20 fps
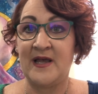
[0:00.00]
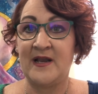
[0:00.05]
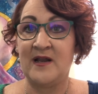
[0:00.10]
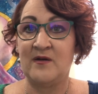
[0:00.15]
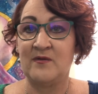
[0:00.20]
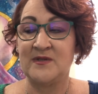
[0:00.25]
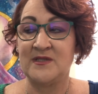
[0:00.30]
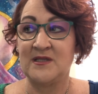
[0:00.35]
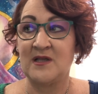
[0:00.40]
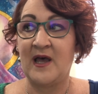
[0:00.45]
And
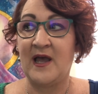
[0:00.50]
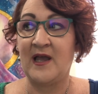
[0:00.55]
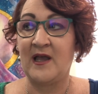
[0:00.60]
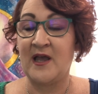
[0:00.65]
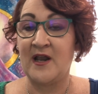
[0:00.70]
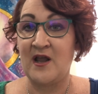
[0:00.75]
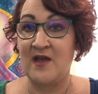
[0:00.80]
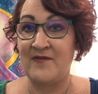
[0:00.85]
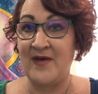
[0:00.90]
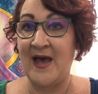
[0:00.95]
I was like,
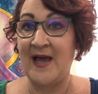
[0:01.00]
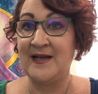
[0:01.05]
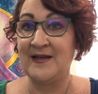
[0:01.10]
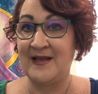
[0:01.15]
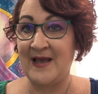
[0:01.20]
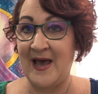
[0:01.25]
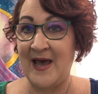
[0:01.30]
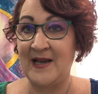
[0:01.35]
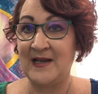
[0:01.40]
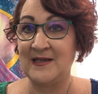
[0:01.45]
and I've had
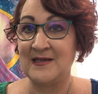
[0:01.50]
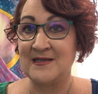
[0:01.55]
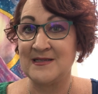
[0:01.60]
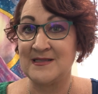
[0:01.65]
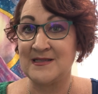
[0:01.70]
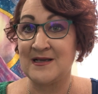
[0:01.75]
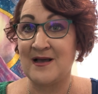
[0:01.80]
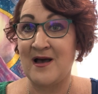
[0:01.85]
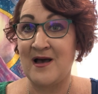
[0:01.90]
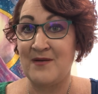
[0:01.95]

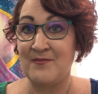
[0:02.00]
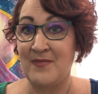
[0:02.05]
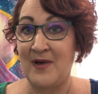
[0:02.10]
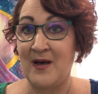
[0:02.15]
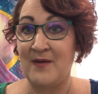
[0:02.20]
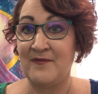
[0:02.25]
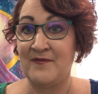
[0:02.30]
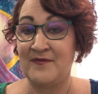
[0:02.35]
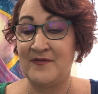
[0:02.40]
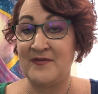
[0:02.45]
catalysts come
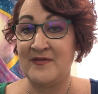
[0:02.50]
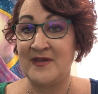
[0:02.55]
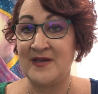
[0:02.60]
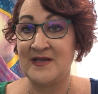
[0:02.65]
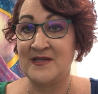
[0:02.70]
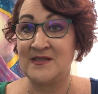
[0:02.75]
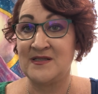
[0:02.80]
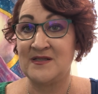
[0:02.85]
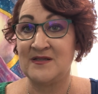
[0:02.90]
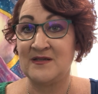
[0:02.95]
up for
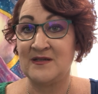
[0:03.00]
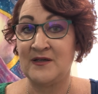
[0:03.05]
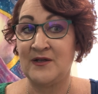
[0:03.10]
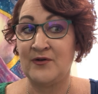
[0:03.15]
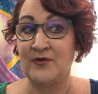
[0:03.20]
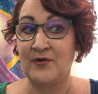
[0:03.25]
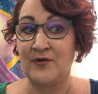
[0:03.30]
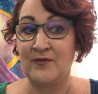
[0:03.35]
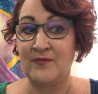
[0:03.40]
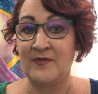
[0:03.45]
this, you
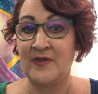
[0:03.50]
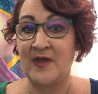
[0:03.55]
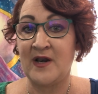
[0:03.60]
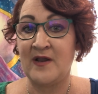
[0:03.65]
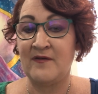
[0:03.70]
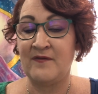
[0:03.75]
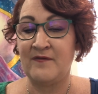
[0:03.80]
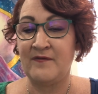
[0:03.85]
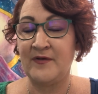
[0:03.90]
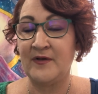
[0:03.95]
know, that
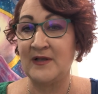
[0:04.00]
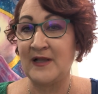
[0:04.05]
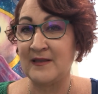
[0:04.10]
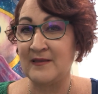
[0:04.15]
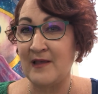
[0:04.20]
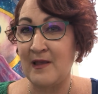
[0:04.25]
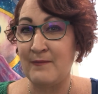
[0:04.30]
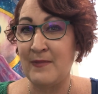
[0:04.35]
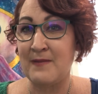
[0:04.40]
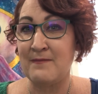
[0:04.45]
I feel like
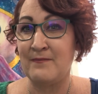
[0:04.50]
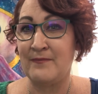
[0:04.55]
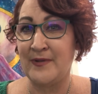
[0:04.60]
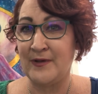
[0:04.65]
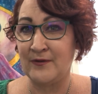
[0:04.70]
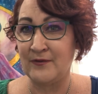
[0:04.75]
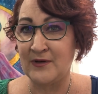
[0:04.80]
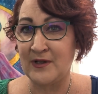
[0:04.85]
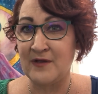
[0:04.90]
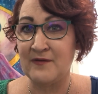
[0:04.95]
they've been
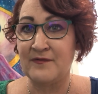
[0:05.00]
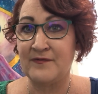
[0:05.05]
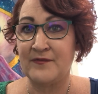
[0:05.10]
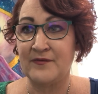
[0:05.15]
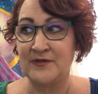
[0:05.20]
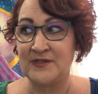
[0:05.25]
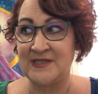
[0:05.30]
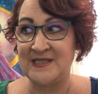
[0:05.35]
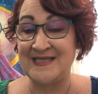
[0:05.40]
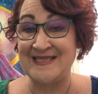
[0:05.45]
building
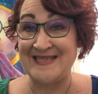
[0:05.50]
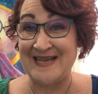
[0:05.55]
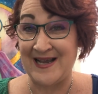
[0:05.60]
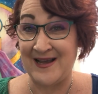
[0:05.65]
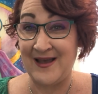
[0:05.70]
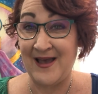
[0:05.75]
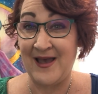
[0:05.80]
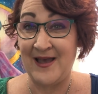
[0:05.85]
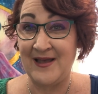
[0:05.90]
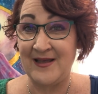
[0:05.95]
for
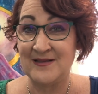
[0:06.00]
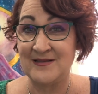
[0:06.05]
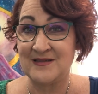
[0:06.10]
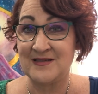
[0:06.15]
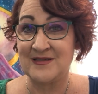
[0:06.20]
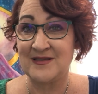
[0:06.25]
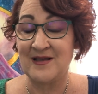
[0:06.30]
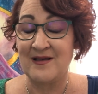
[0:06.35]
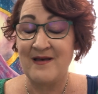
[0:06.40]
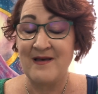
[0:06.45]

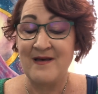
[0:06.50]
decades.